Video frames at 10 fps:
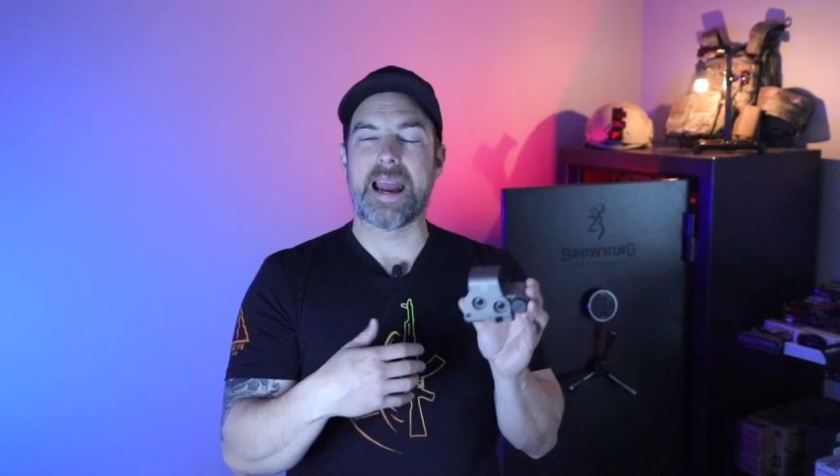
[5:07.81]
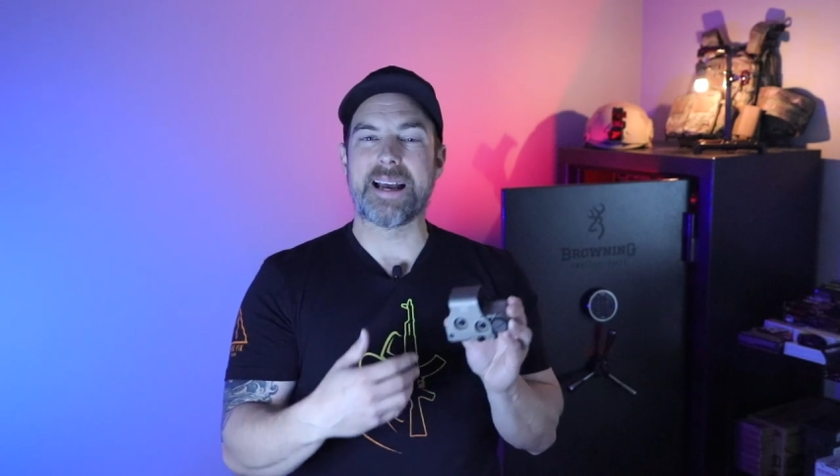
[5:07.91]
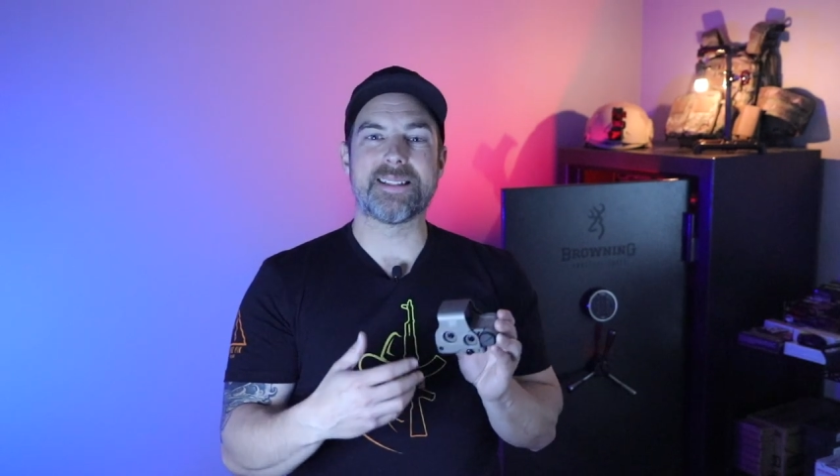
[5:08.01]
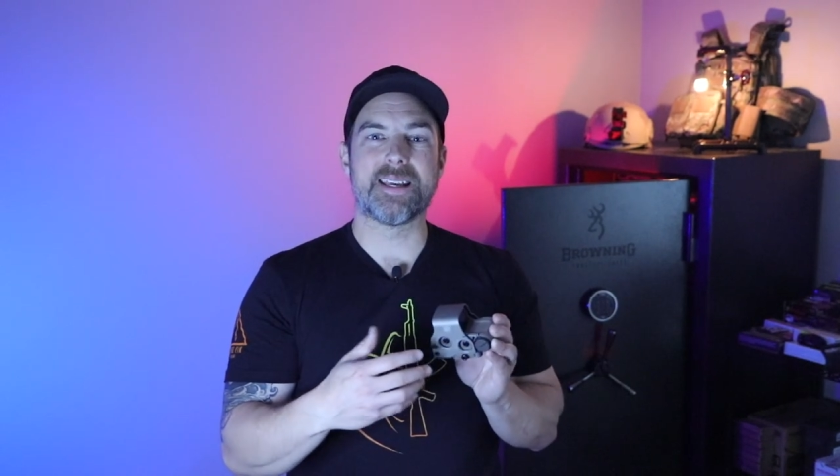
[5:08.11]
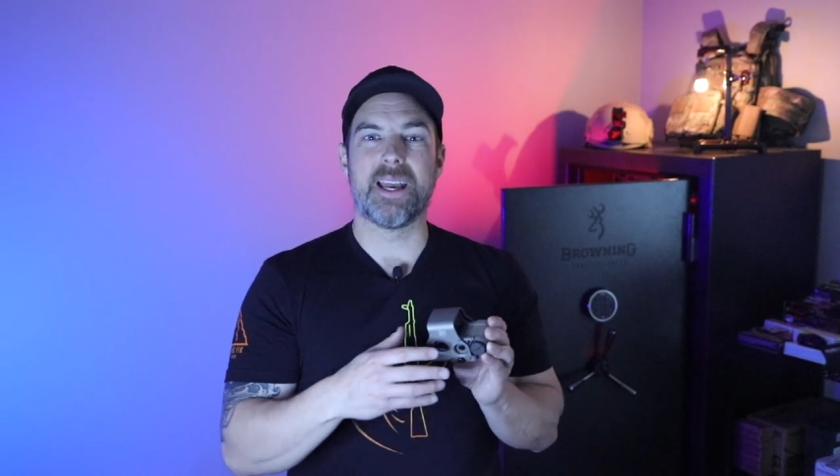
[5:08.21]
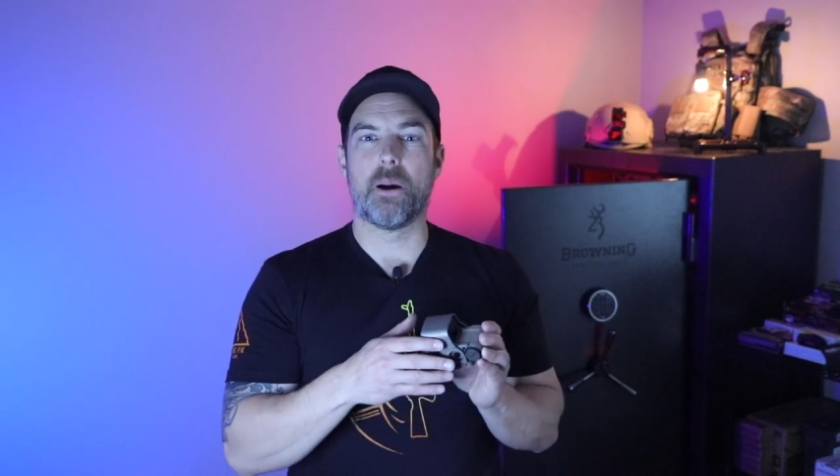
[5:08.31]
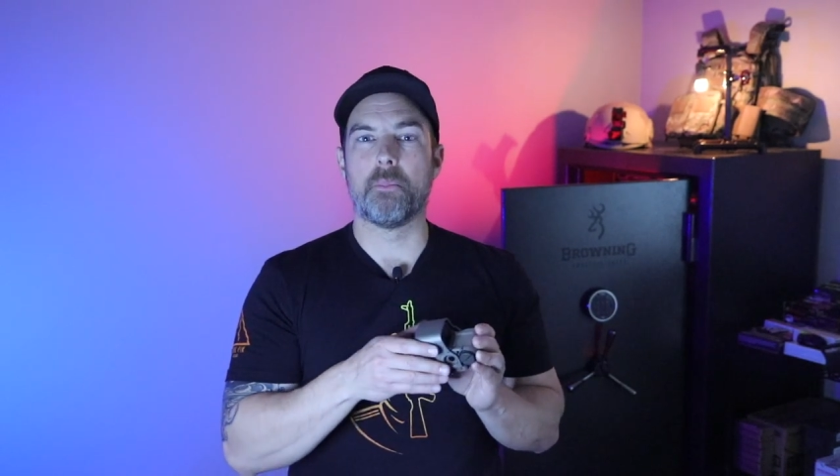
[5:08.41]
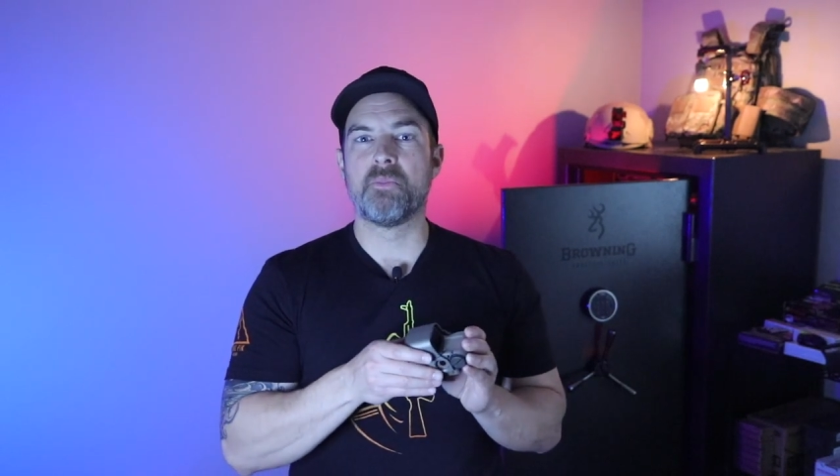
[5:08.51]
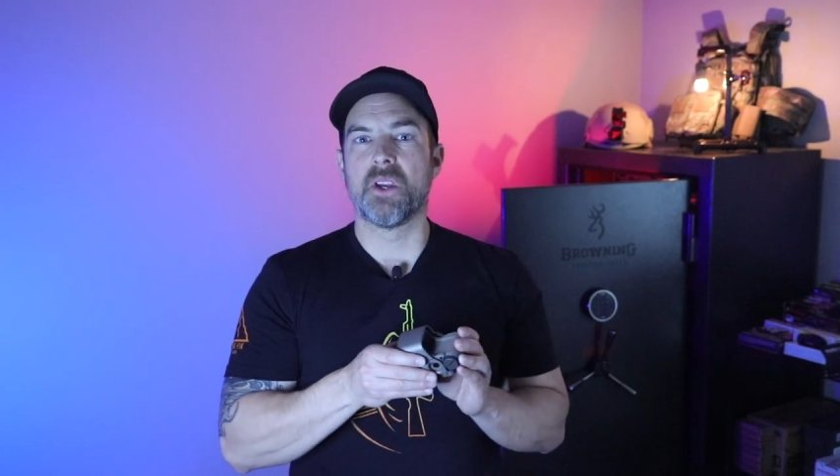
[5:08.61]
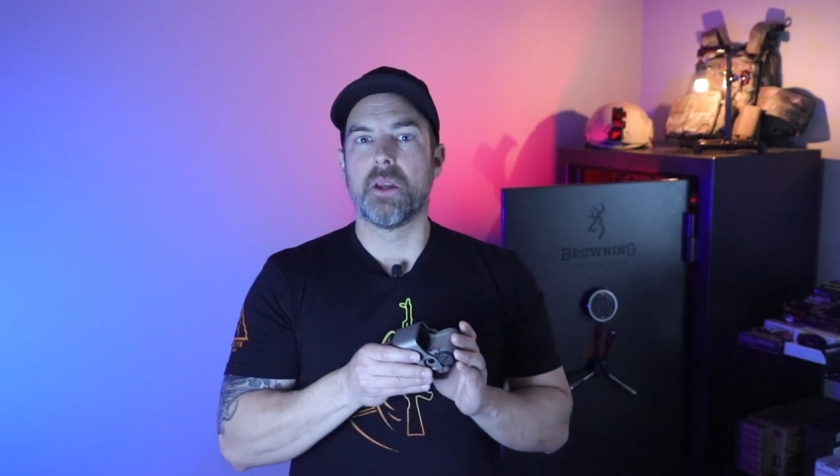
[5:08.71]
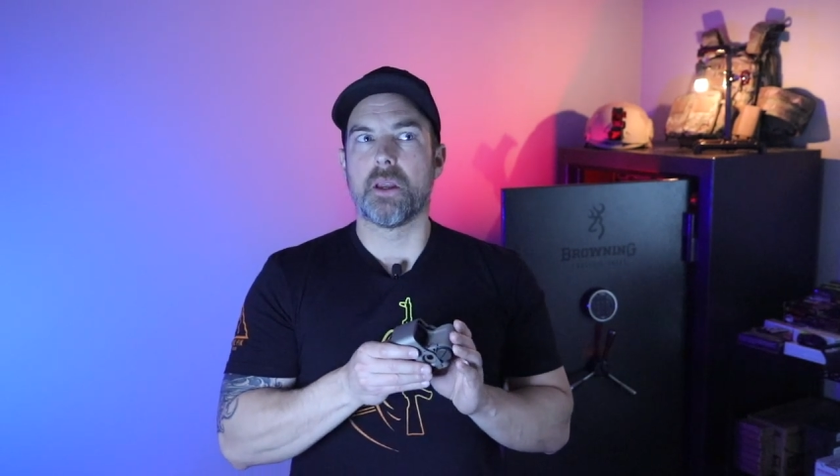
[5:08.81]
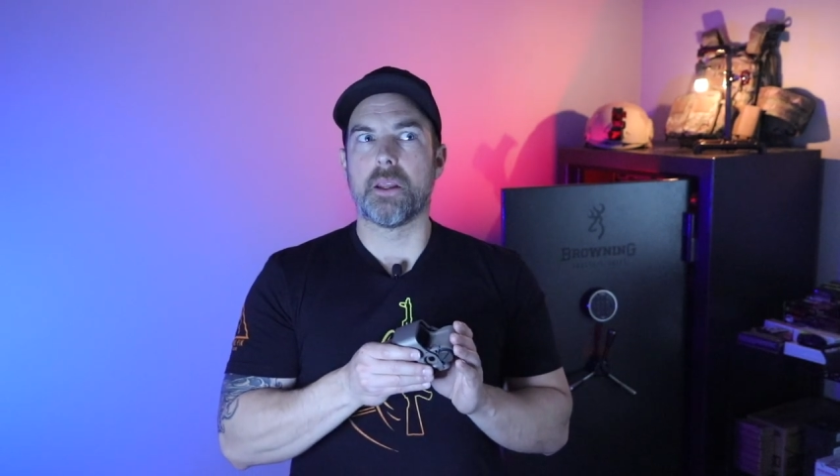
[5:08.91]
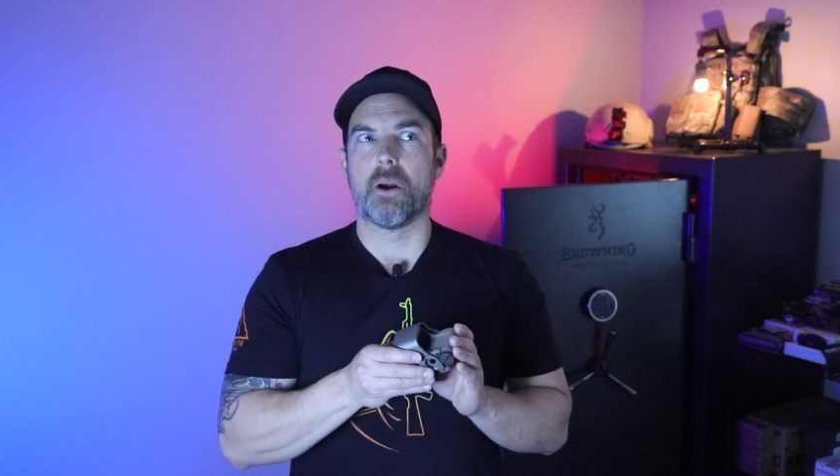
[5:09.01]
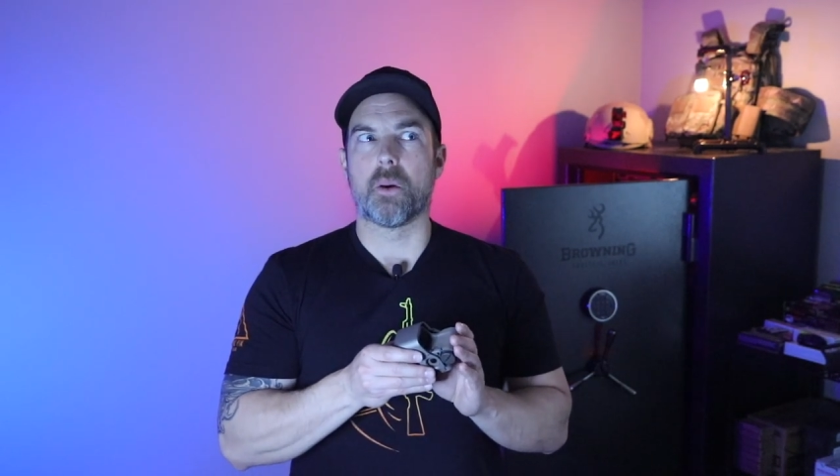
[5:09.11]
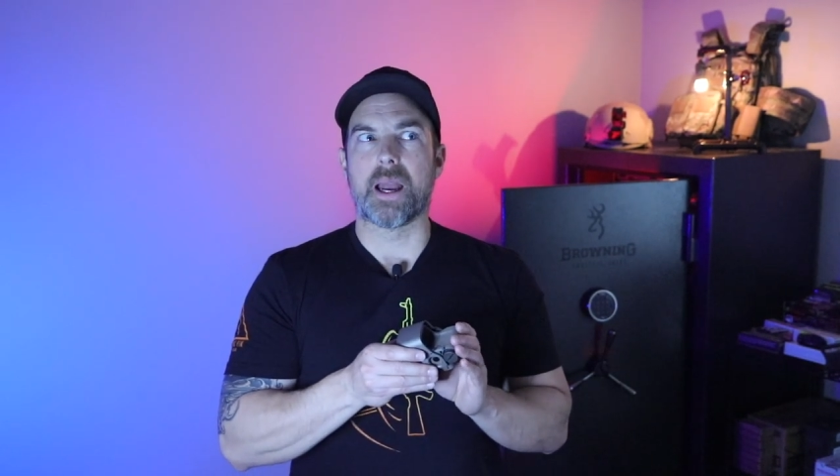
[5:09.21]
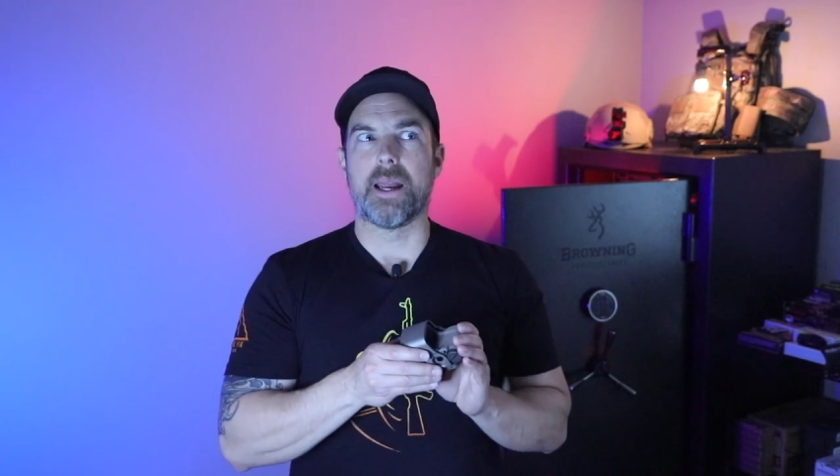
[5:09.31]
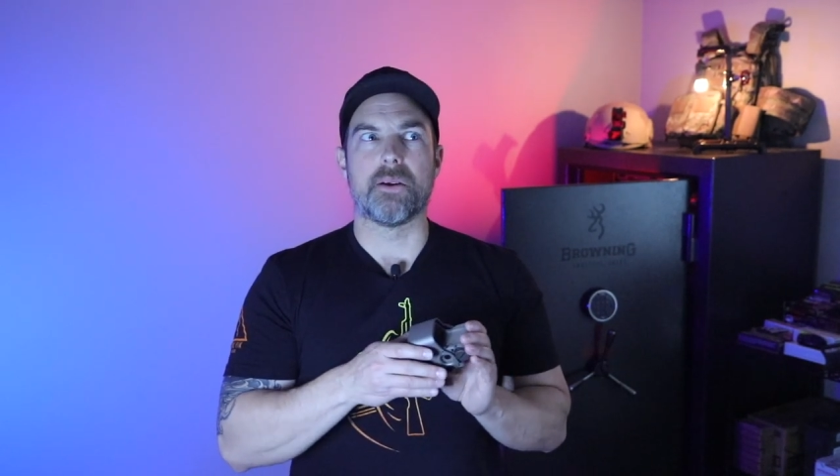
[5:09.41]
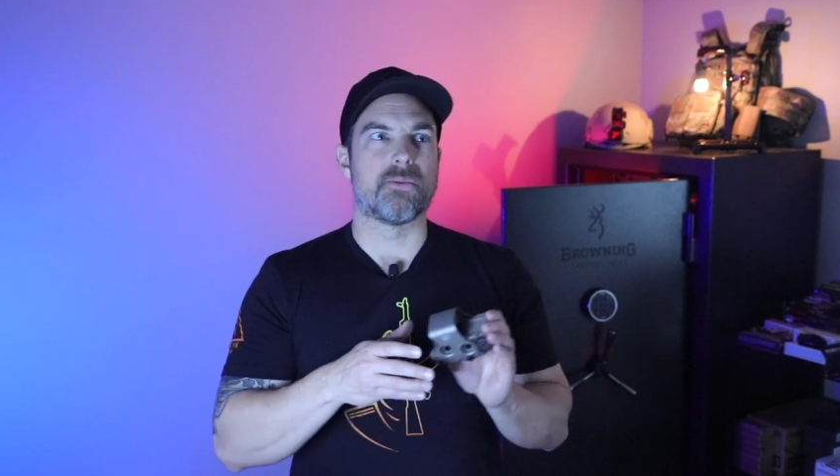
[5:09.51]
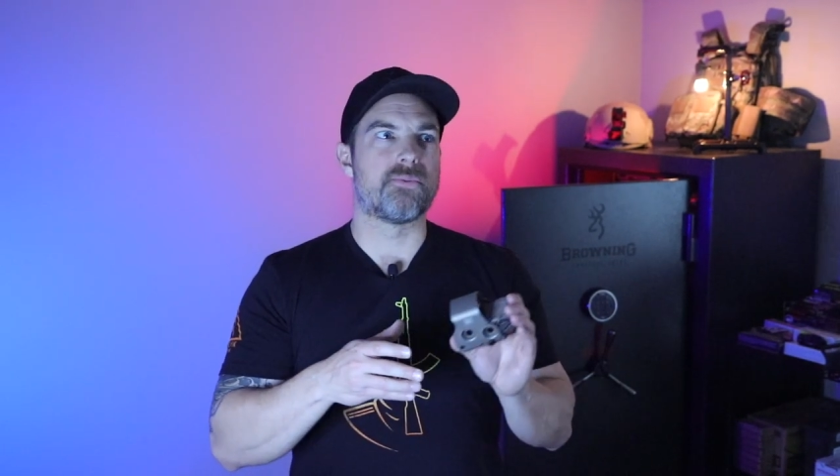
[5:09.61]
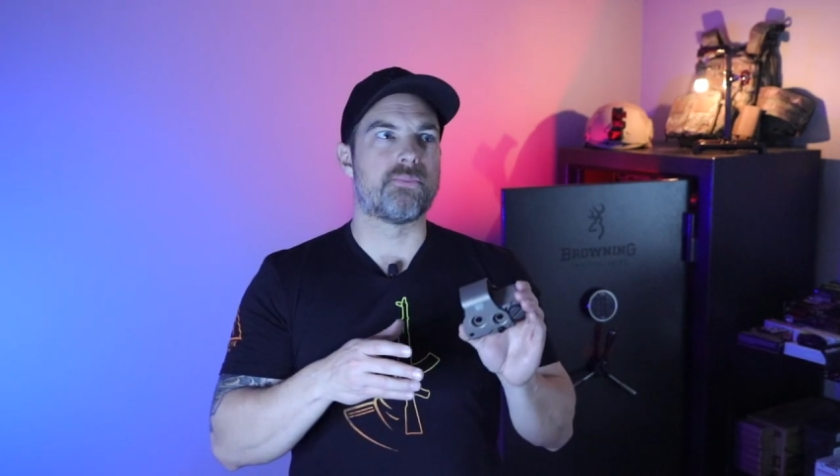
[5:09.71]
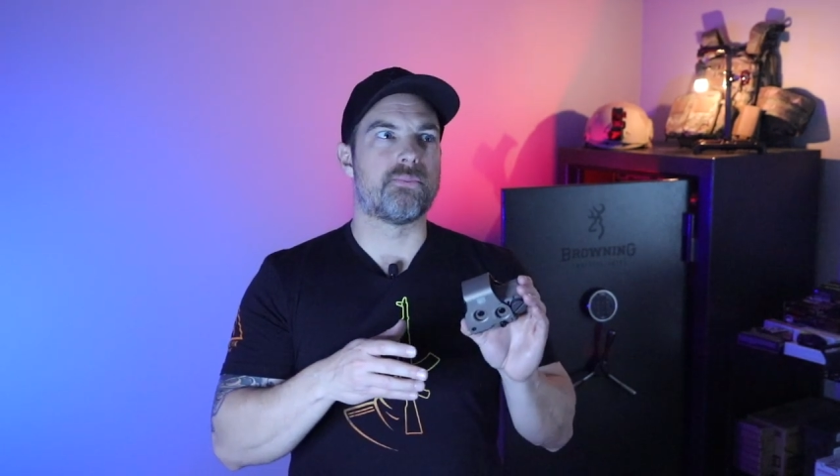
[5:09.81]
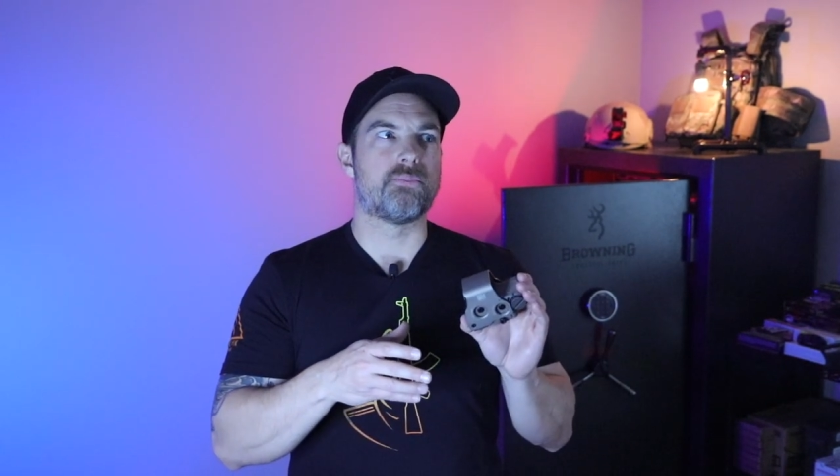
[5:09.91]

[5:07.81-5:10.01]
ask him, you know, kind of